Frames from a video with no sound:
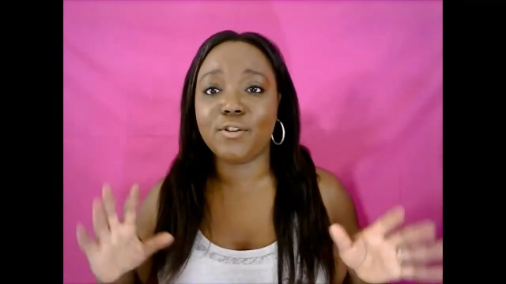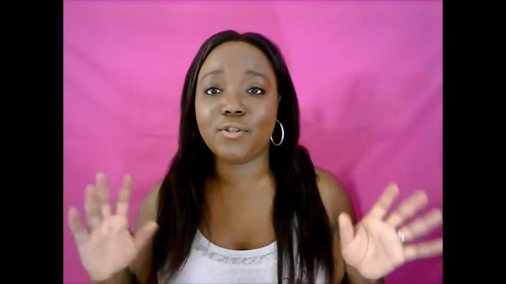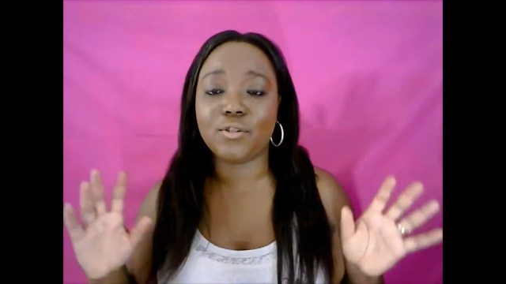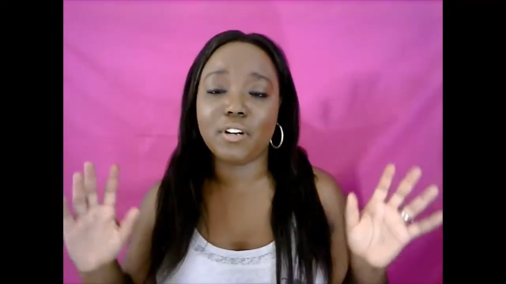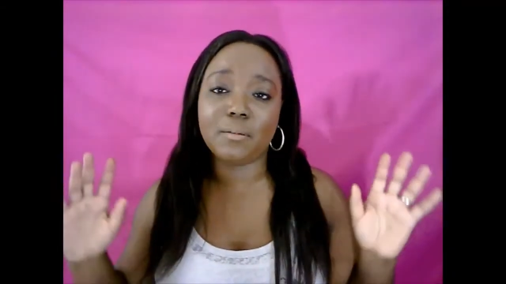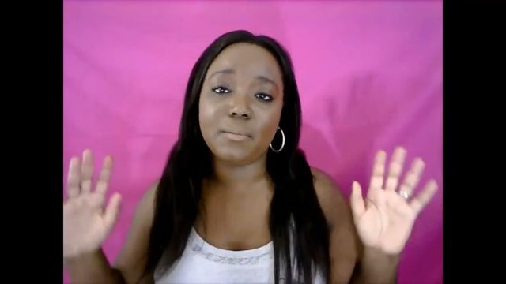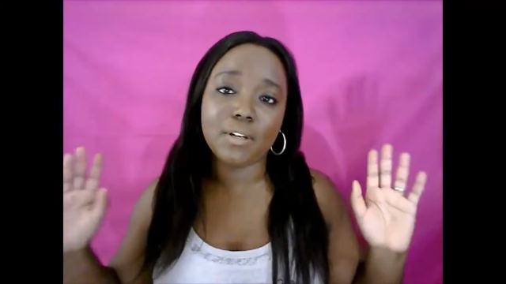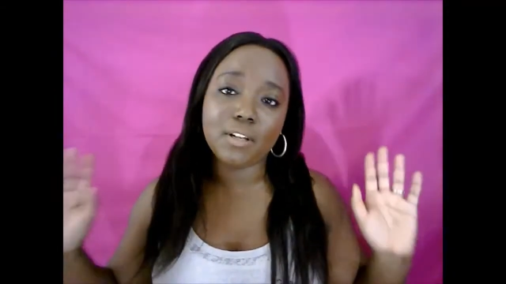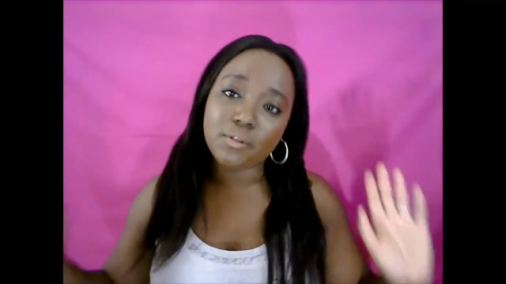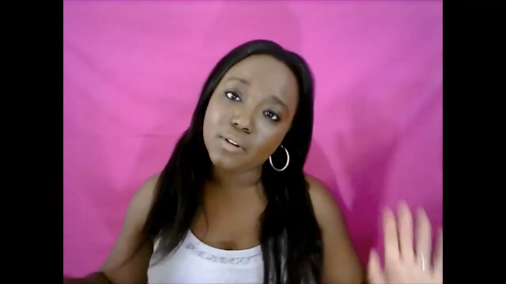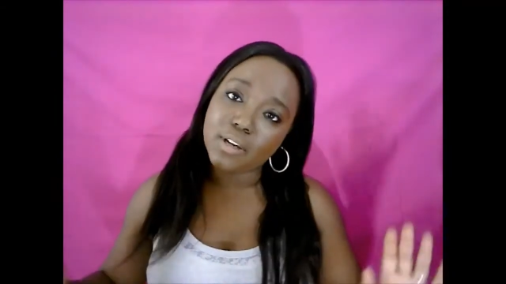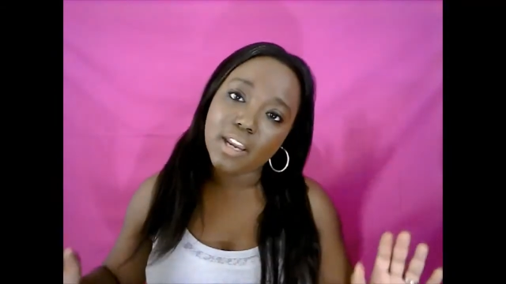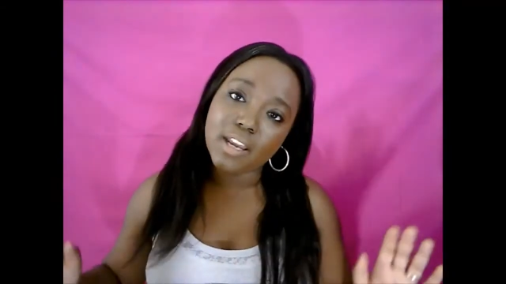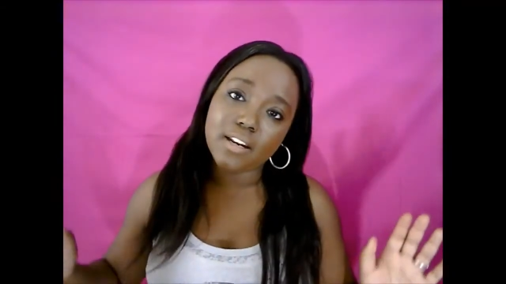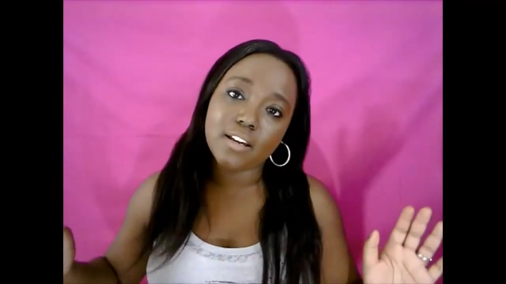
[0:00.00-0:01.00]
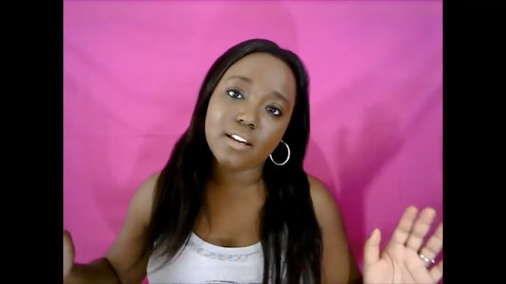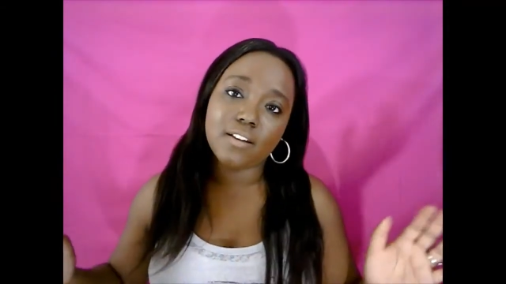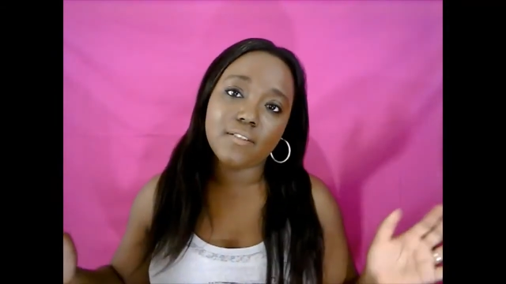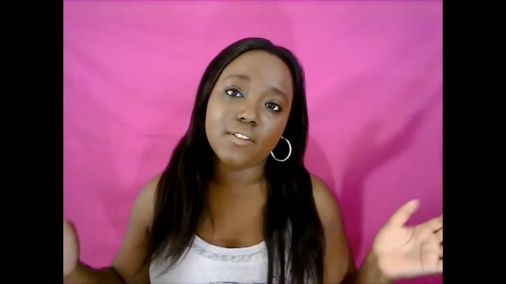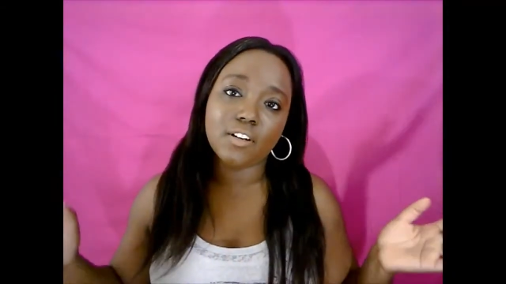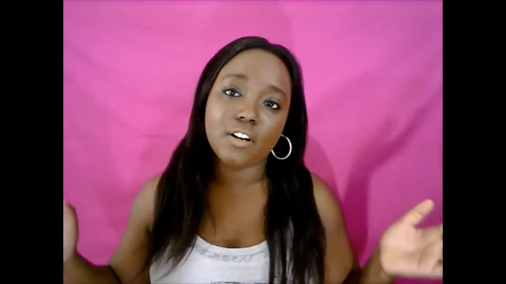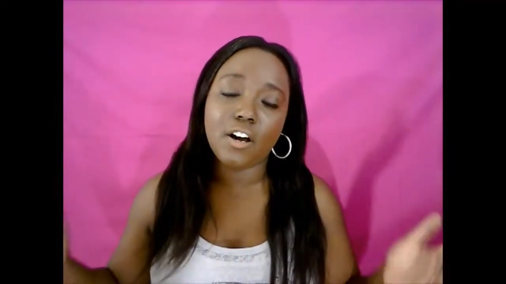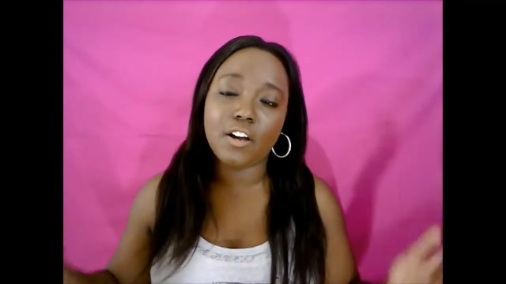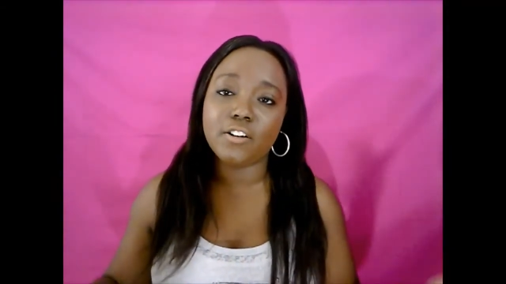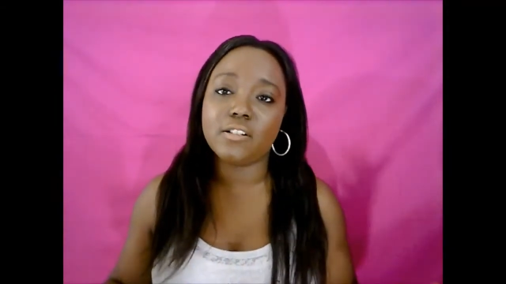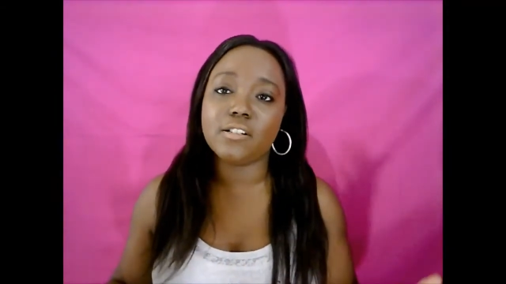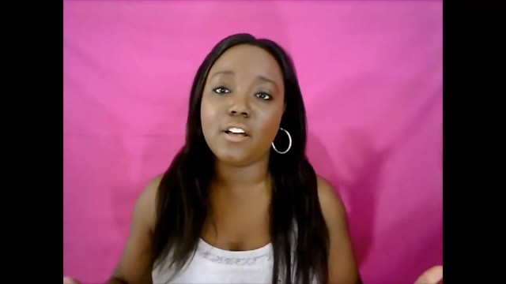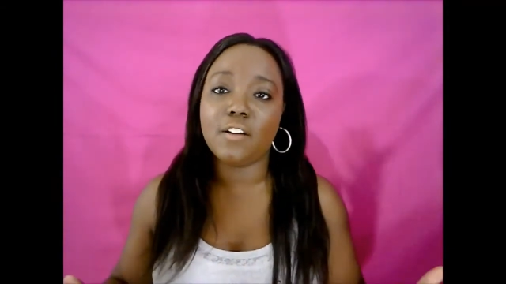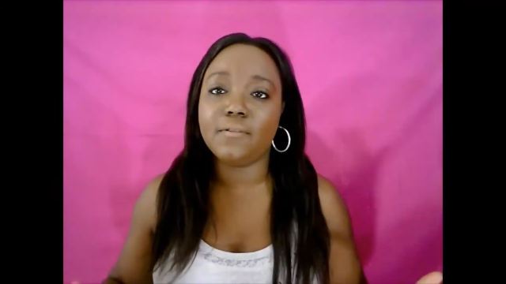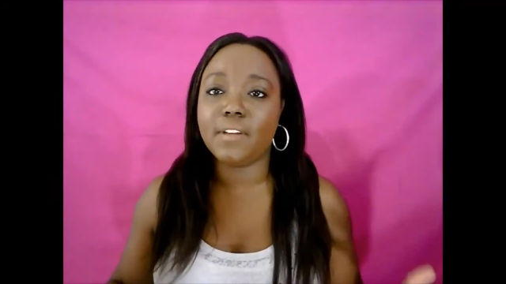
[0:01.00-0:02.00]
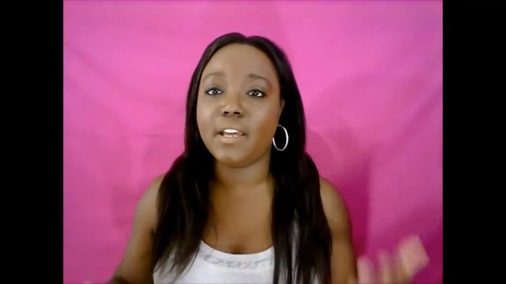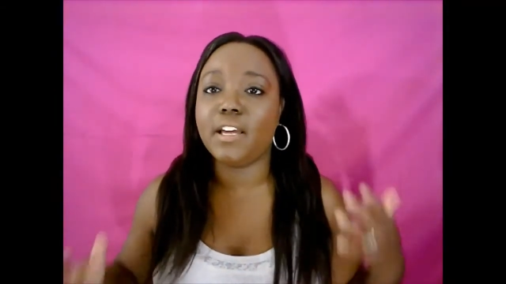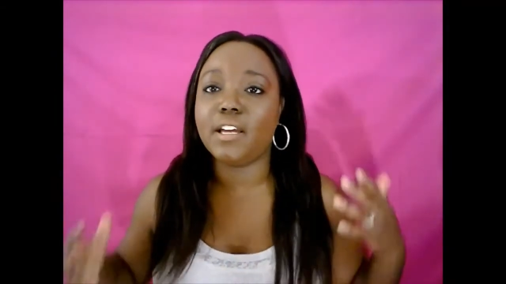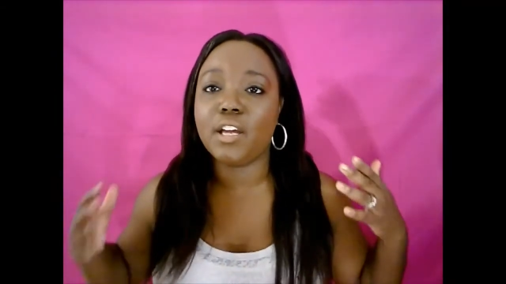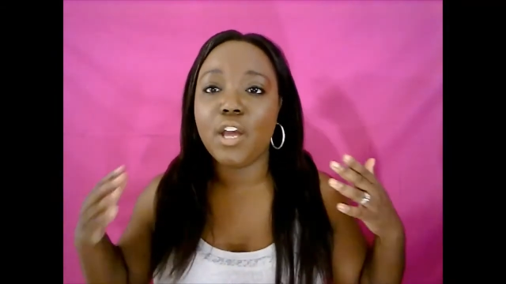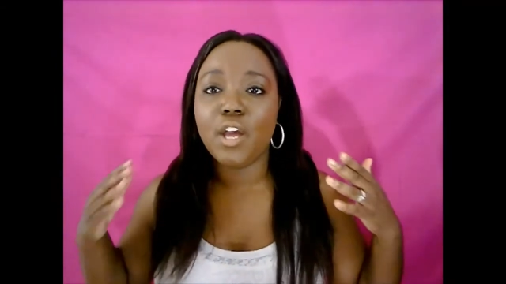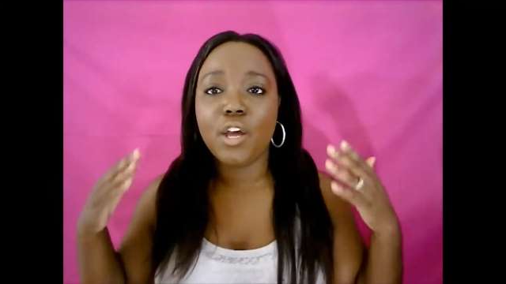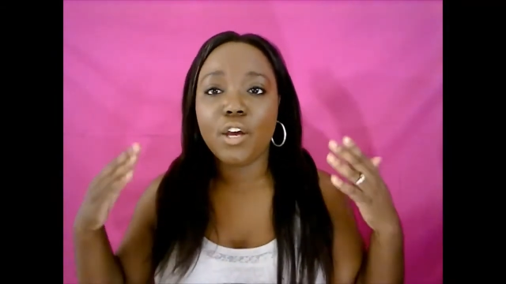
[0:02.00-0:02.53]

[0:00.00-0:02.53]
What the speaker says: Don't try and be creative and call yourself like